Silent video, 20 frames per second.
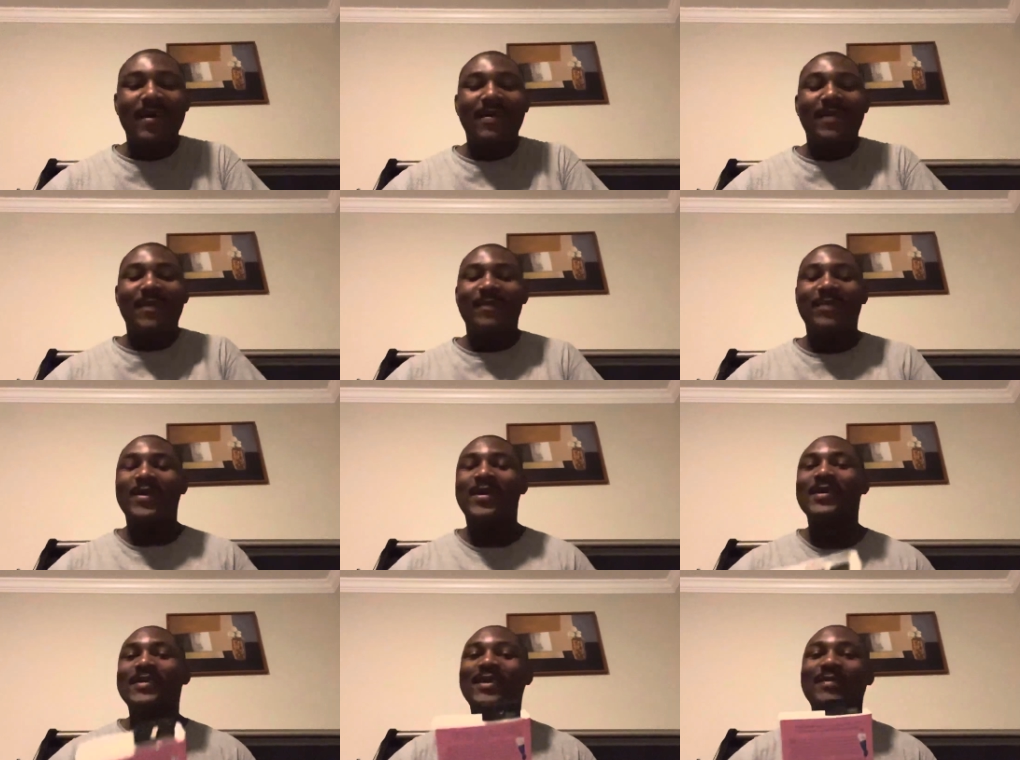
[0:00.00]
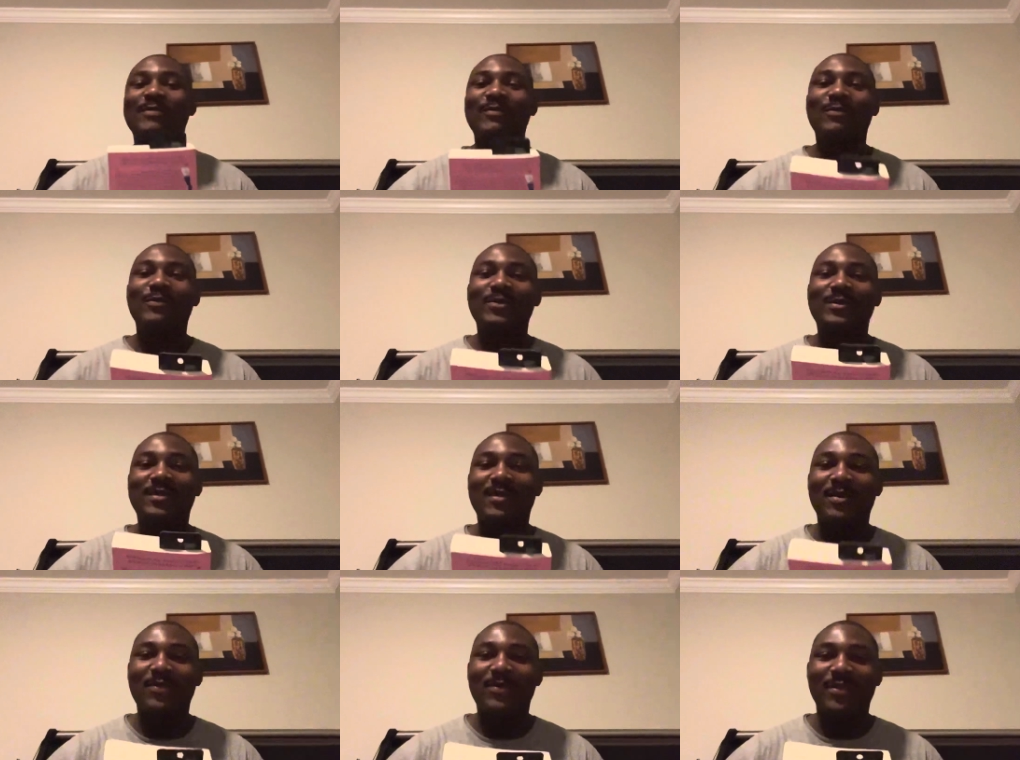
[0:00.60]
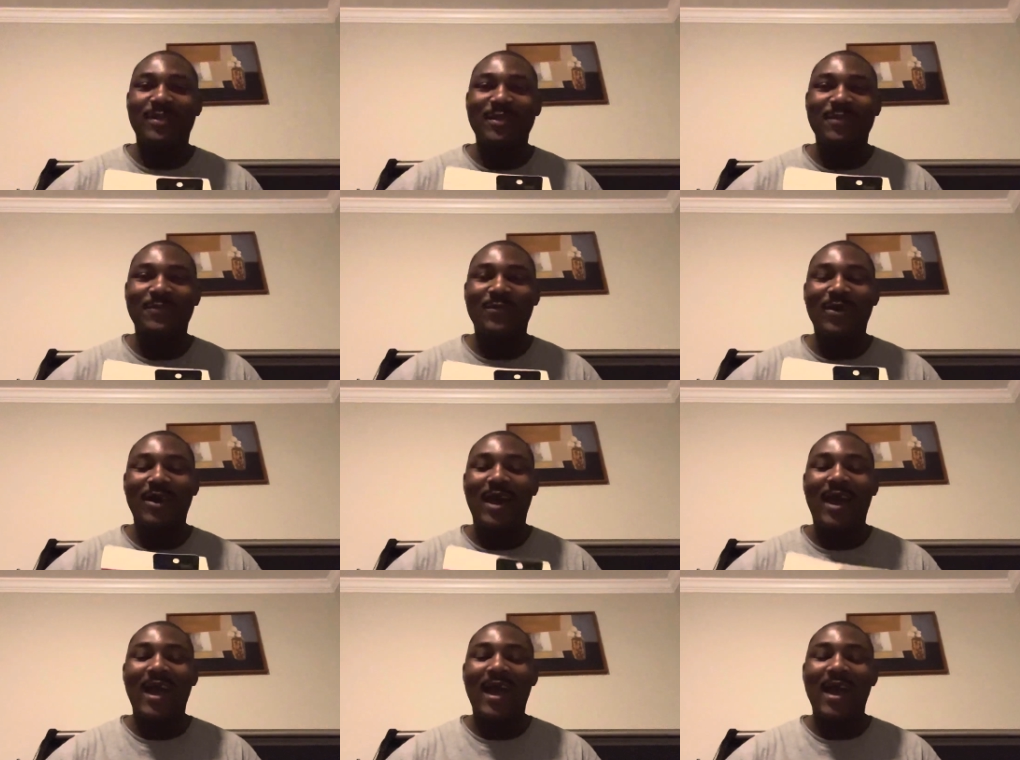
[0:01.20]
because I'm almost done with this
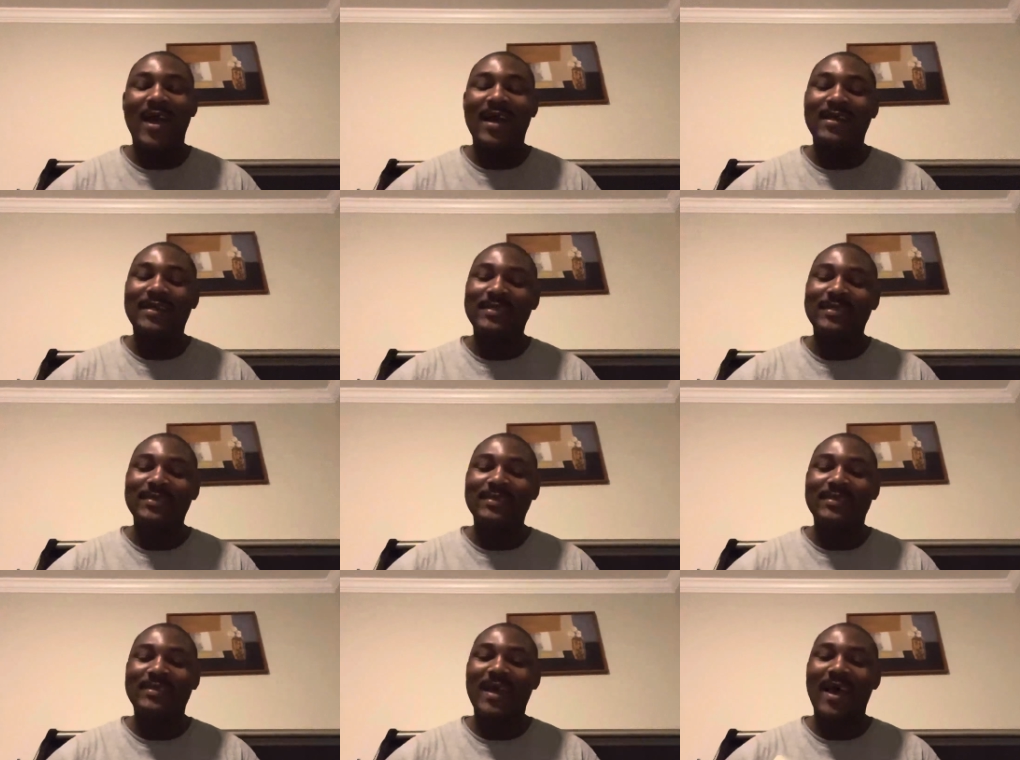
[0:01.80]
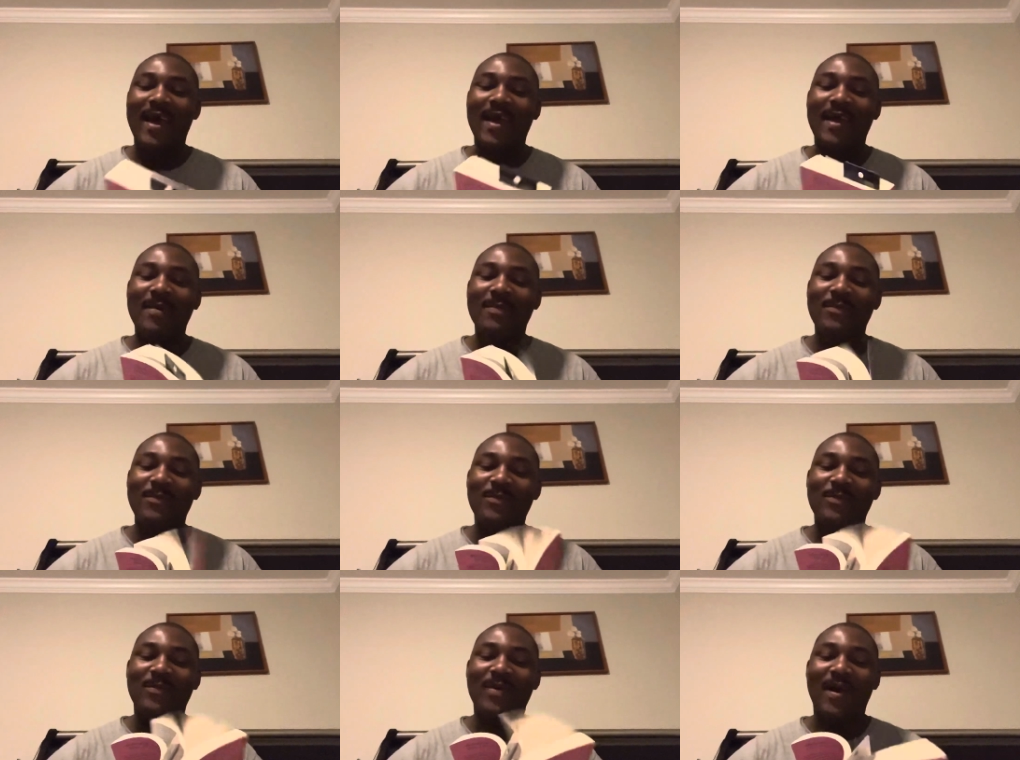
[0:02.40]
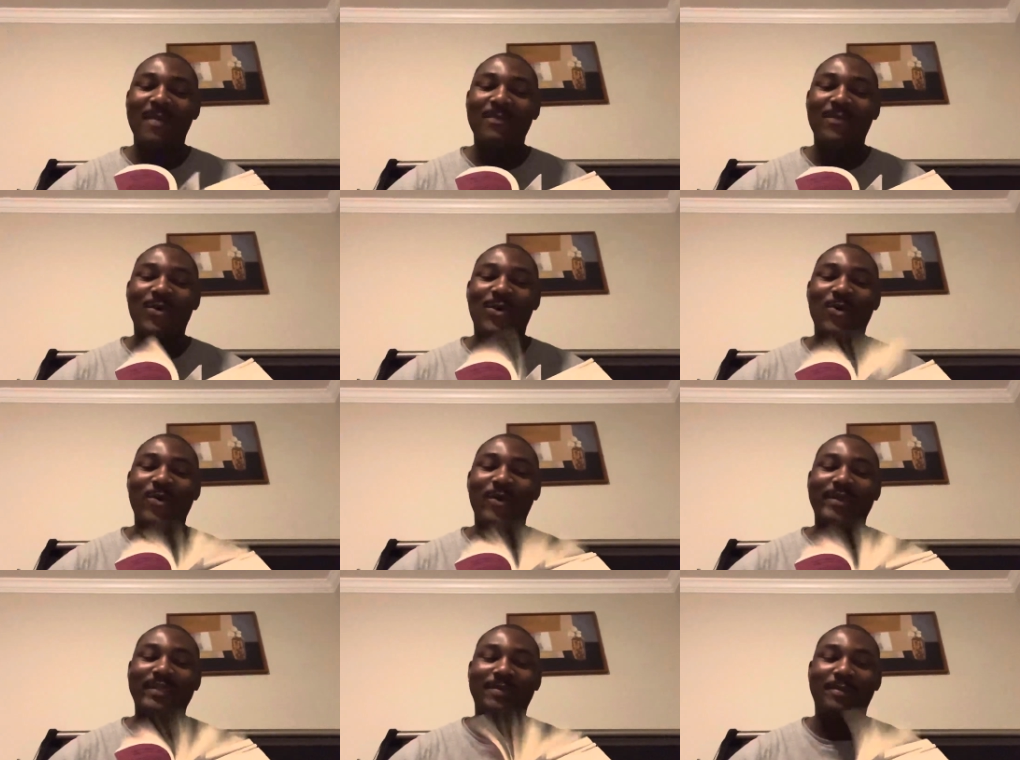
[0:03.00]
book and I'm
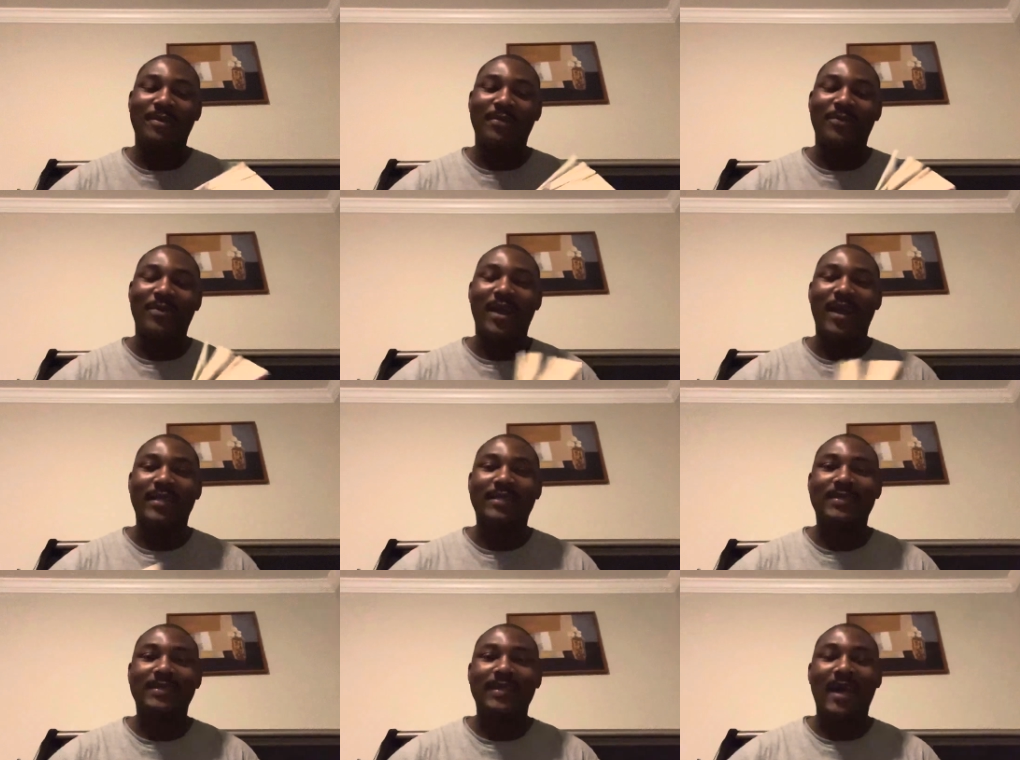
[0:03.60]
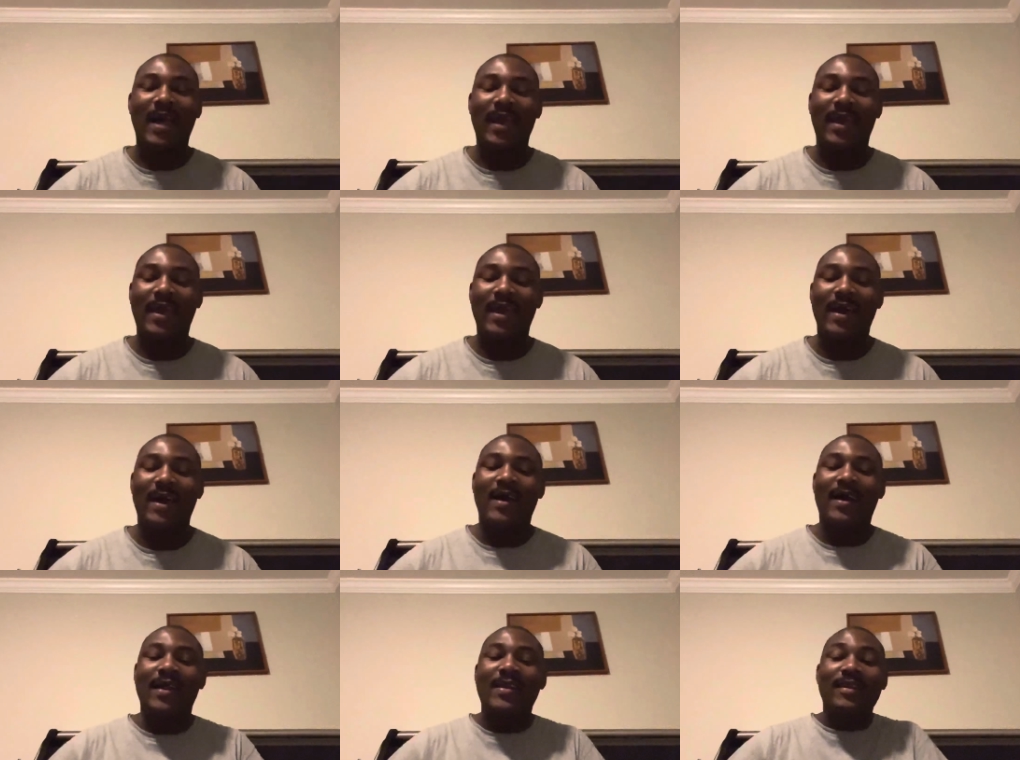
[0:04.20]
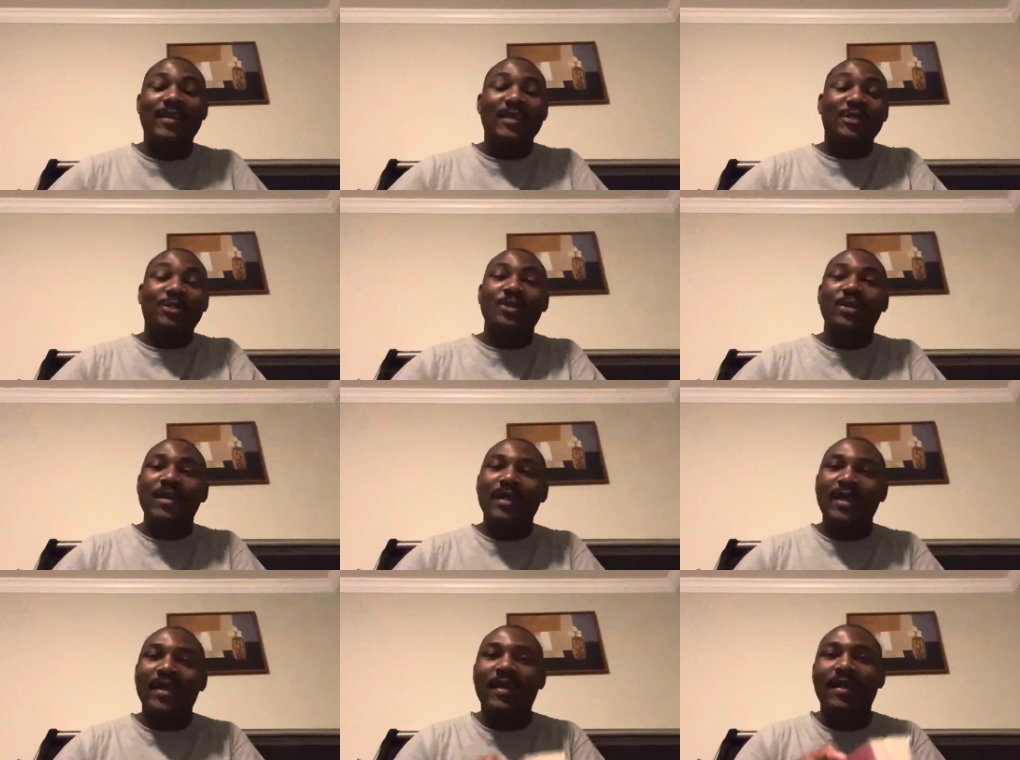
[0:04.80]
going to be wrecked. I can't. I
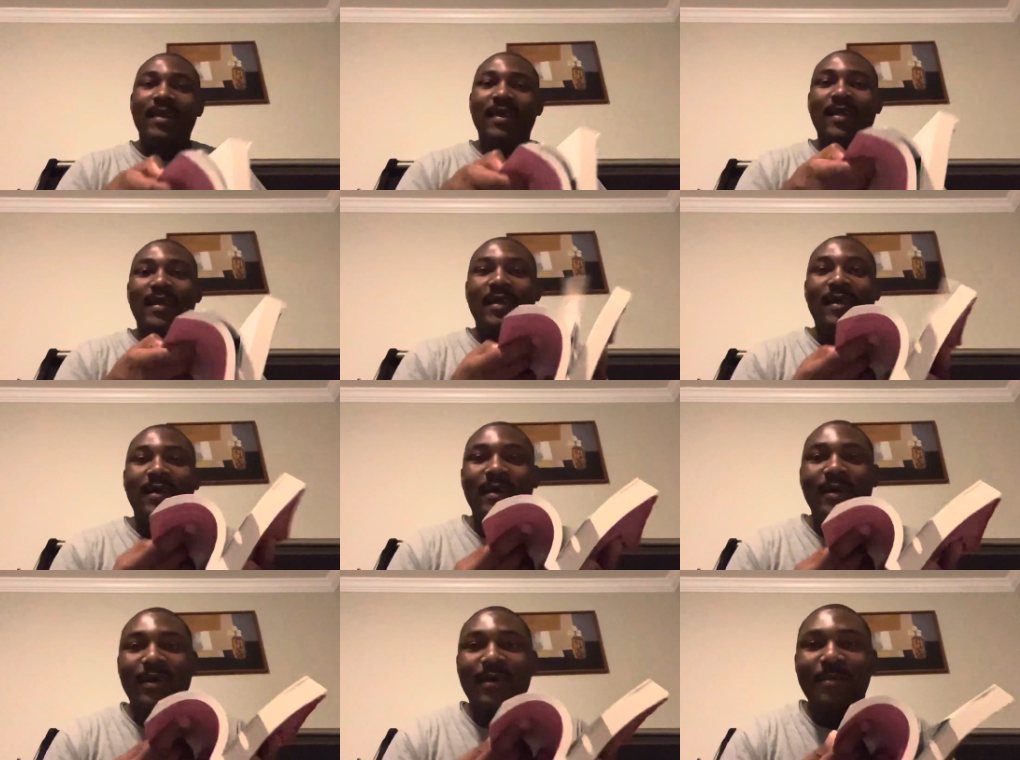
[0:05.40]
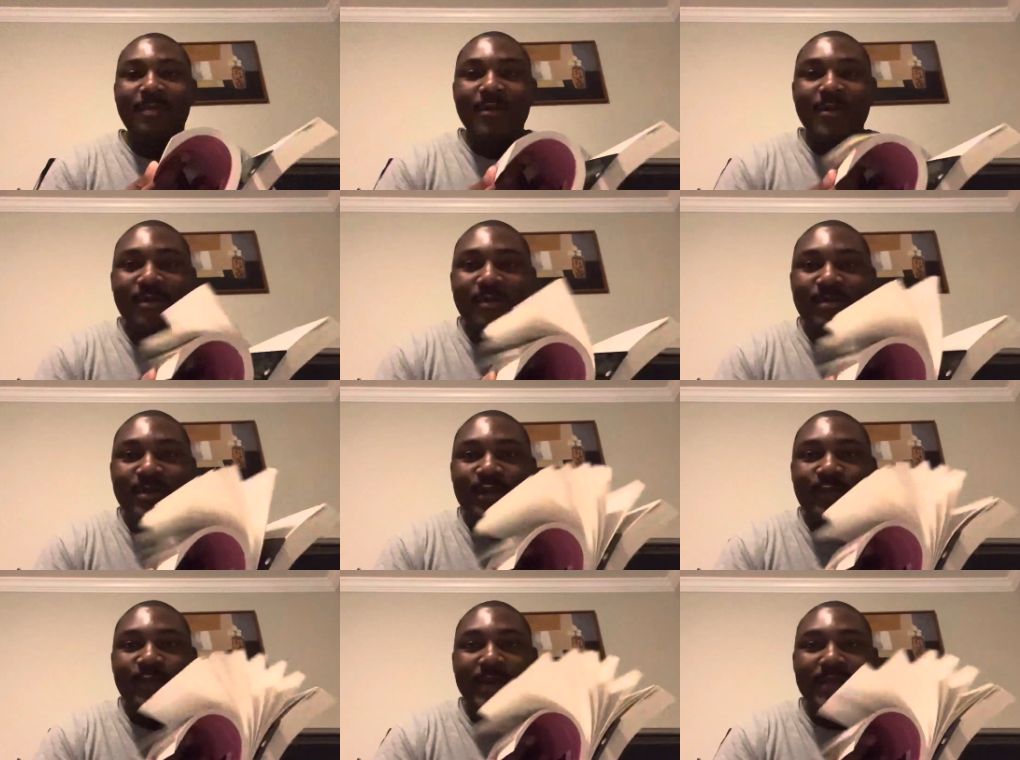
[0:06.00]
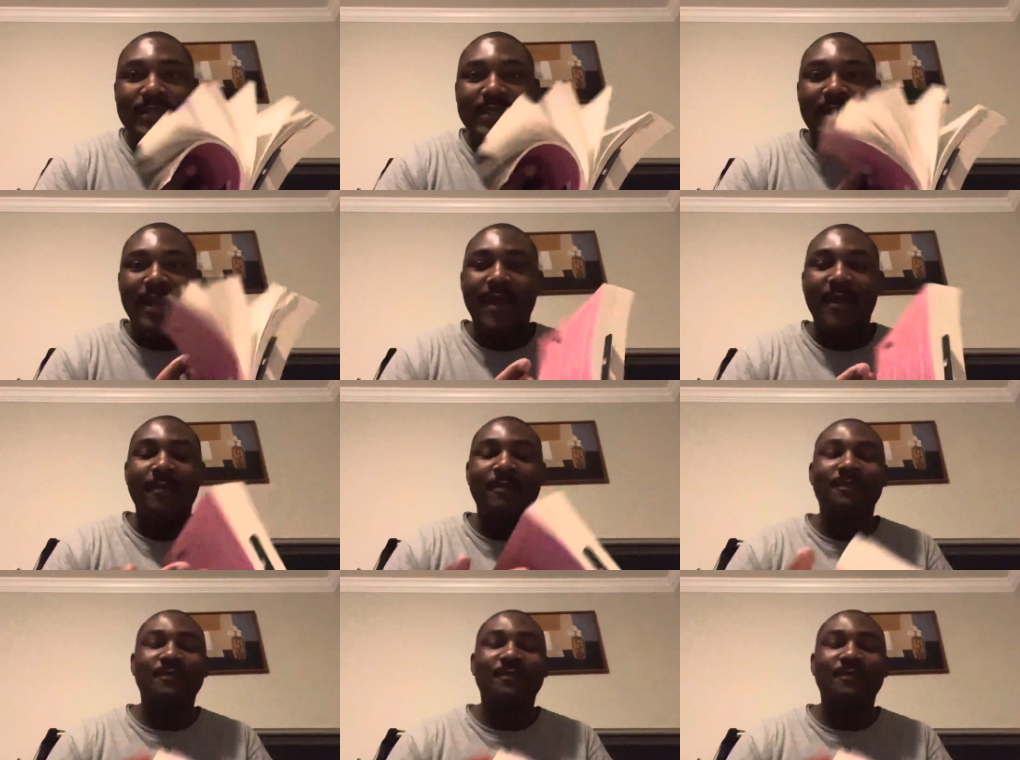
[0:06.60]
literally could be done with this by tonight.